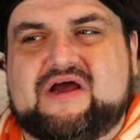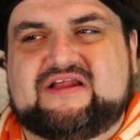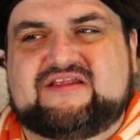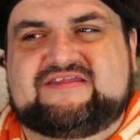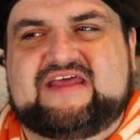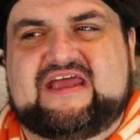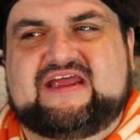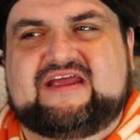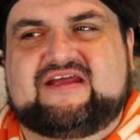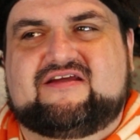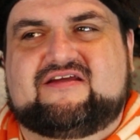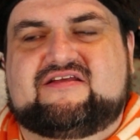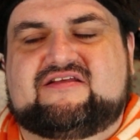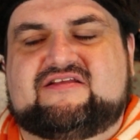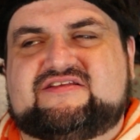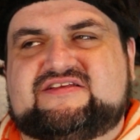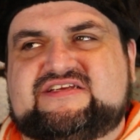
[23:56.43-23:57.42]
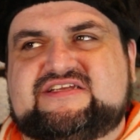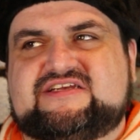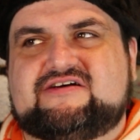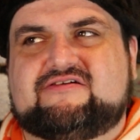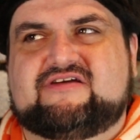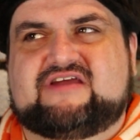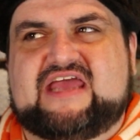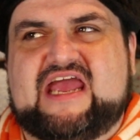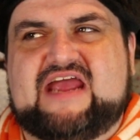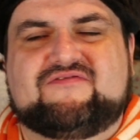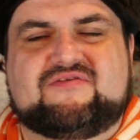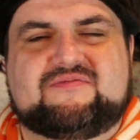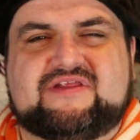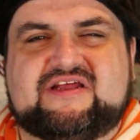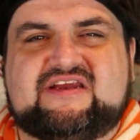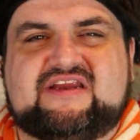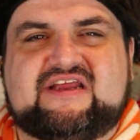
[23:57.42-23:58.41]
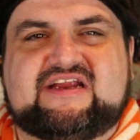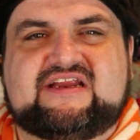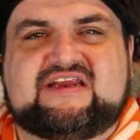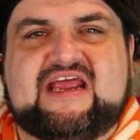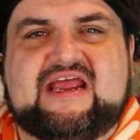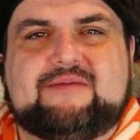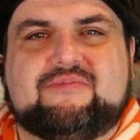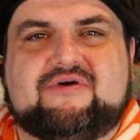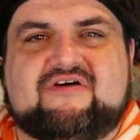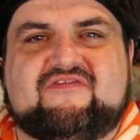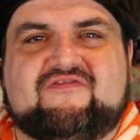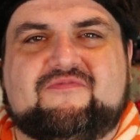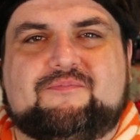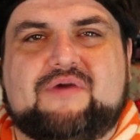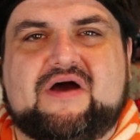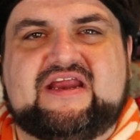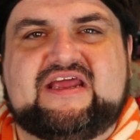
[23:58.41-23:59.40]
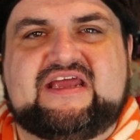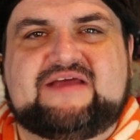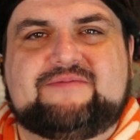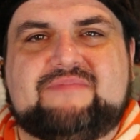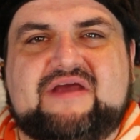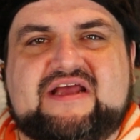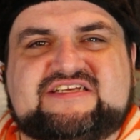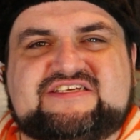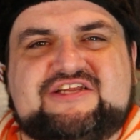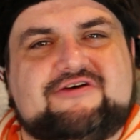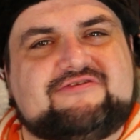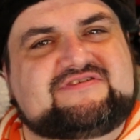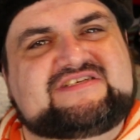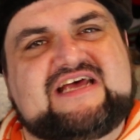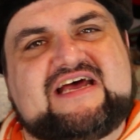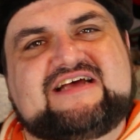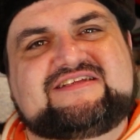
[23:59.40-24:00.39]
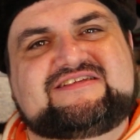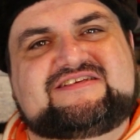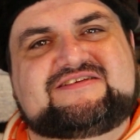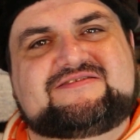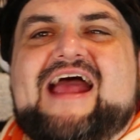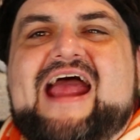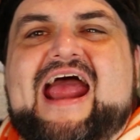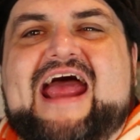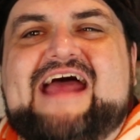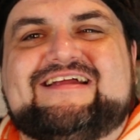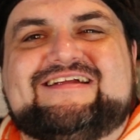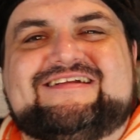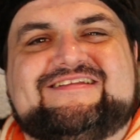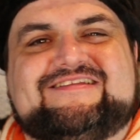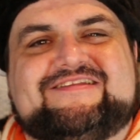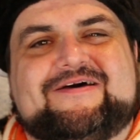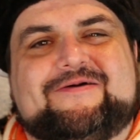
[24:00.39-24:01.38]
but they still gave him the nickname of Buddy. It makes no sense. And